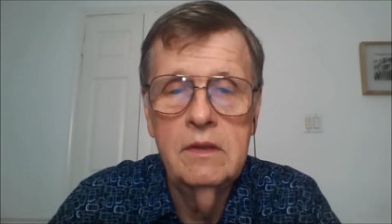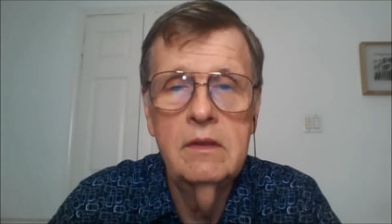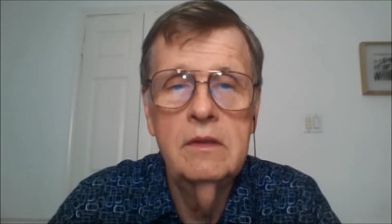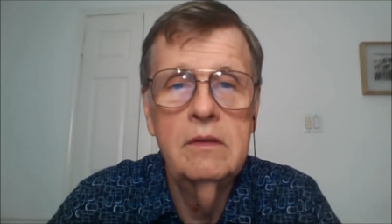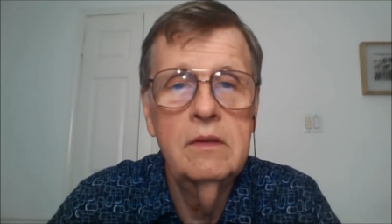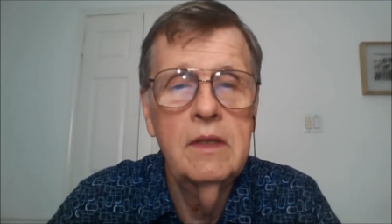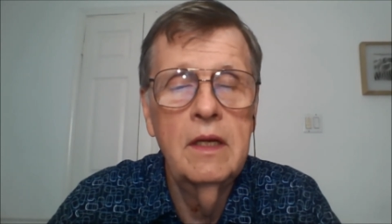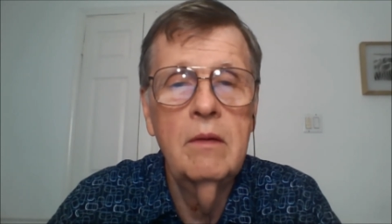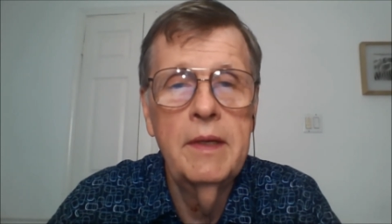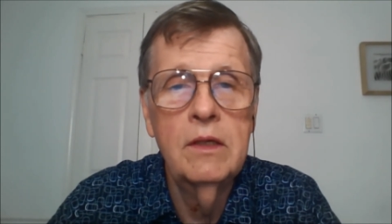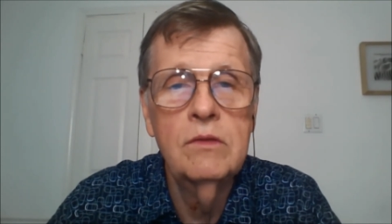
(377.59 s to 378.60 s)
And
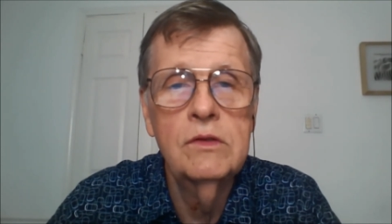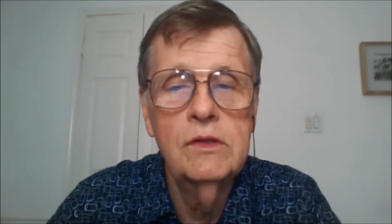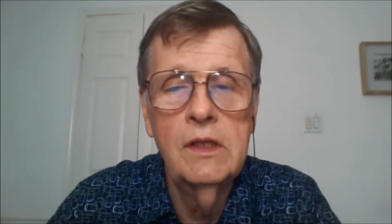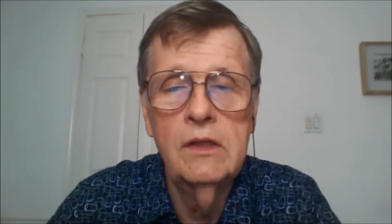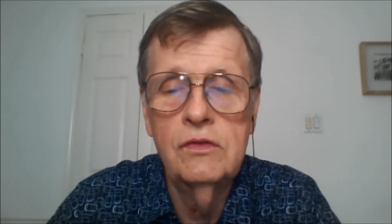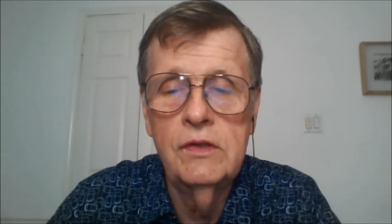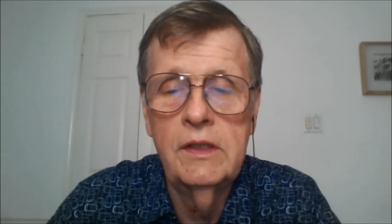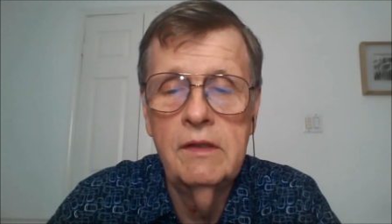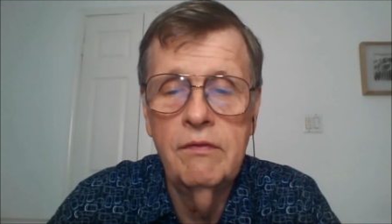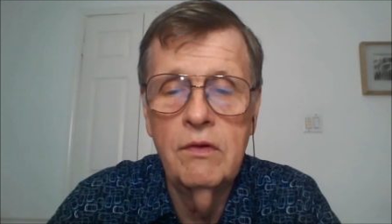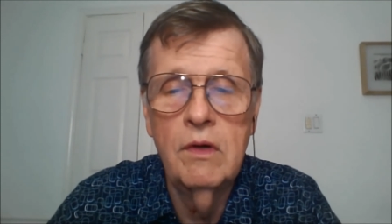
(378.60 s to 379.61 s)
it'll be interesting to
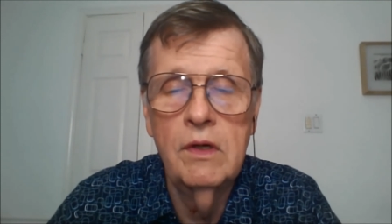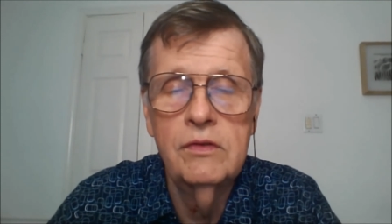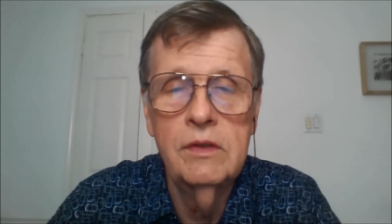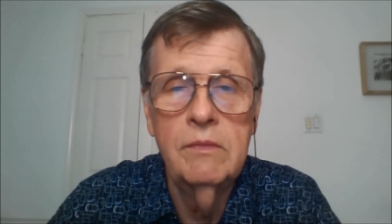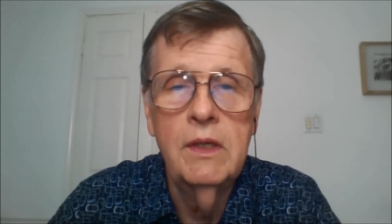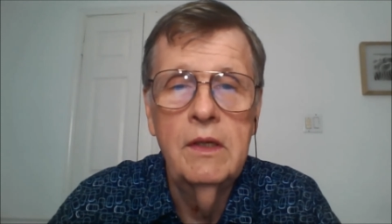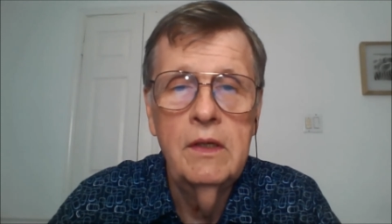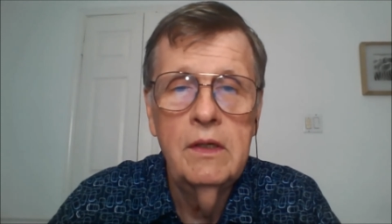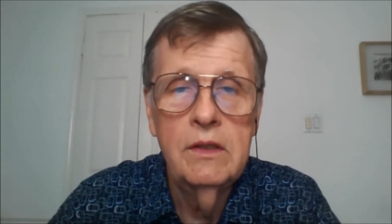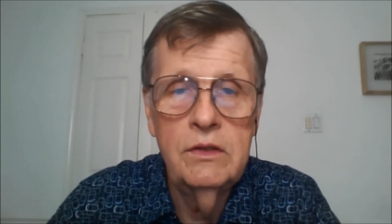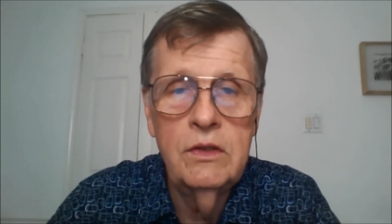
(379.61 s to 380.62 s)
see if there are some
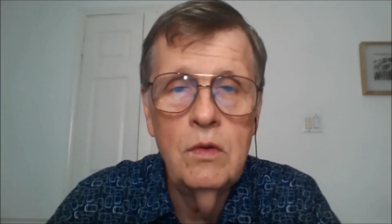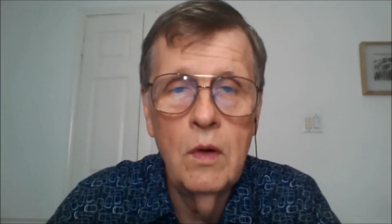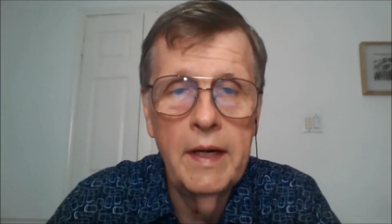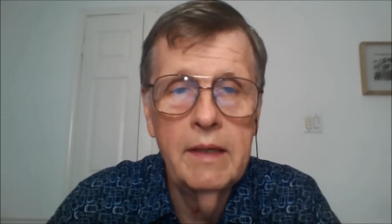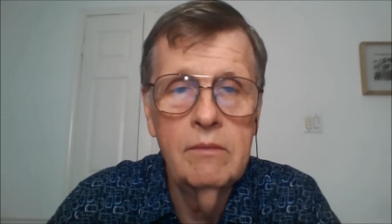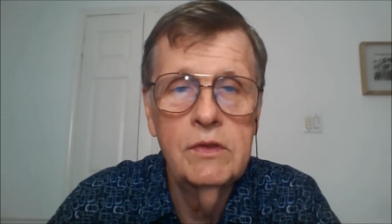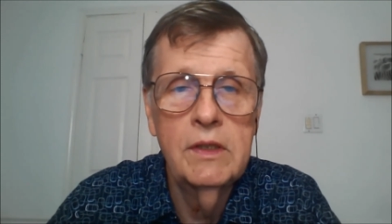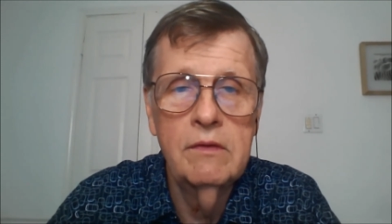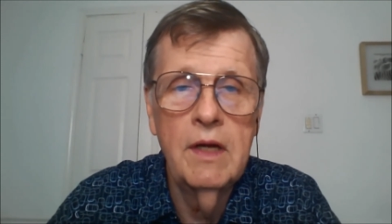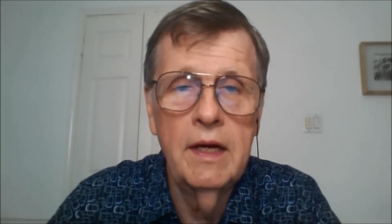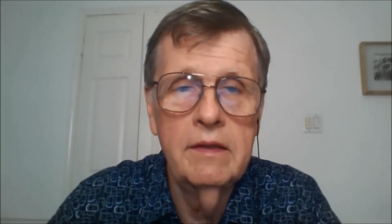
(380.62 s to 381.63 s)
new items that
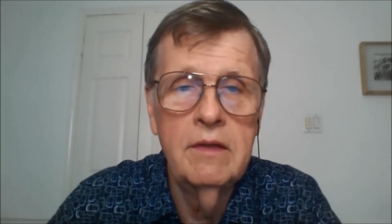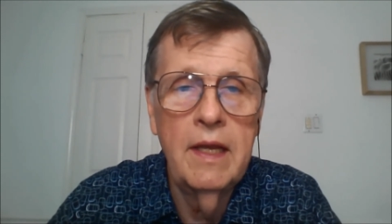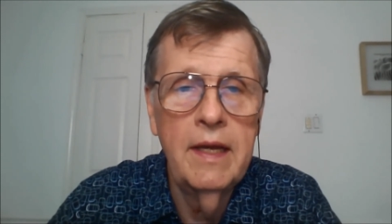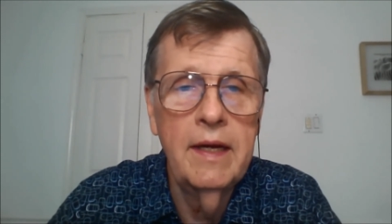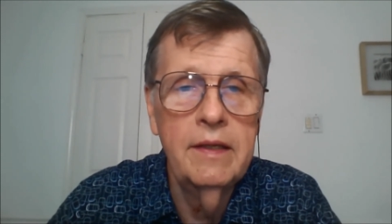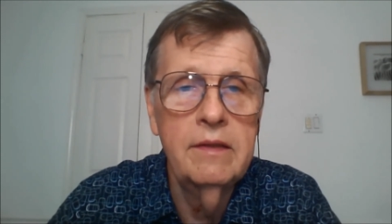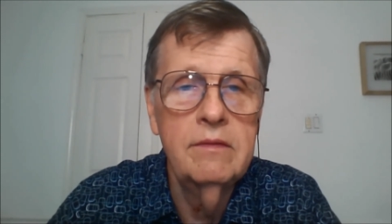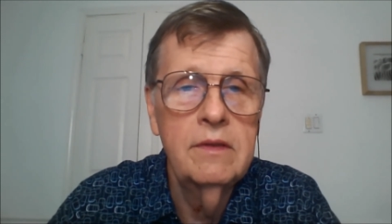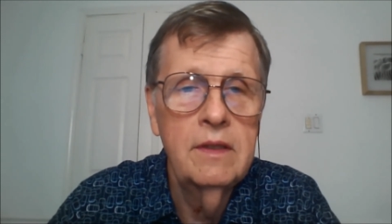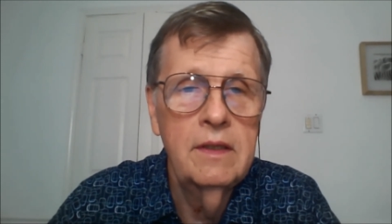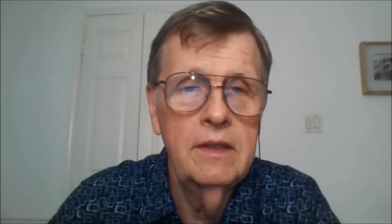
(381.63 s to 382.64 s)
have gotten added
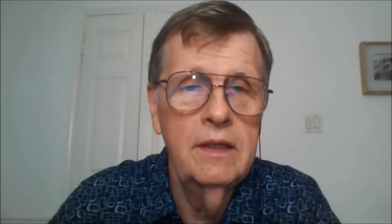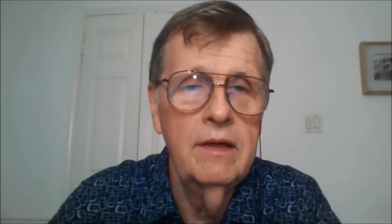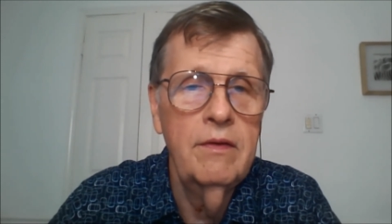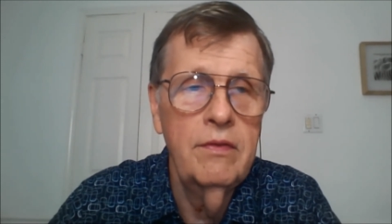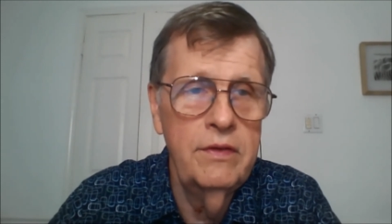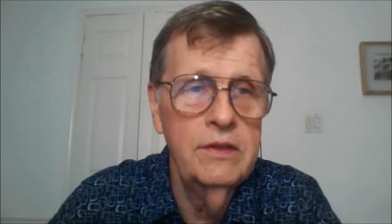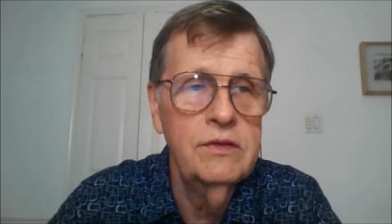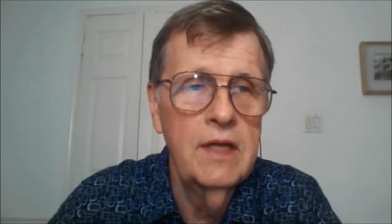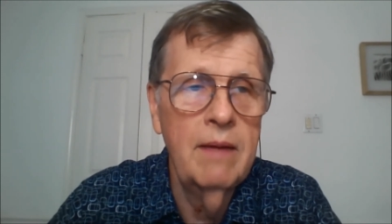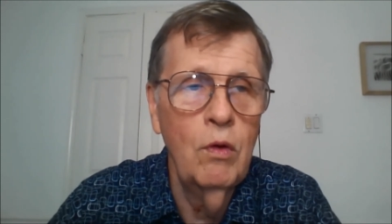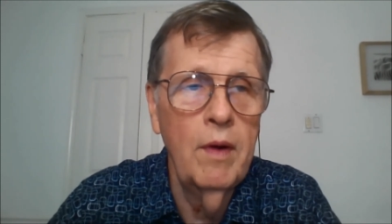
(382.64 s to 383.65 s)
this
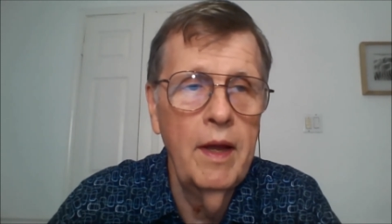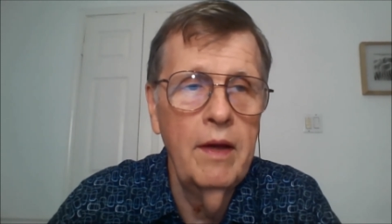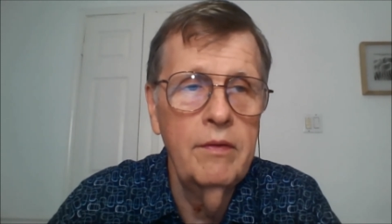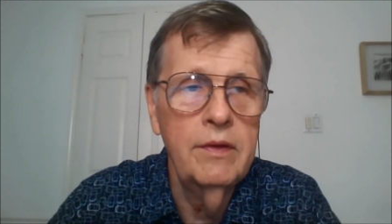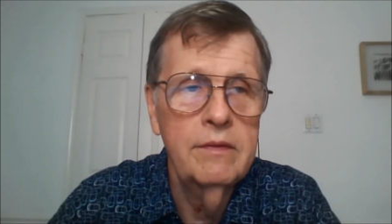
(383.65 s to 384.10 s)
time around.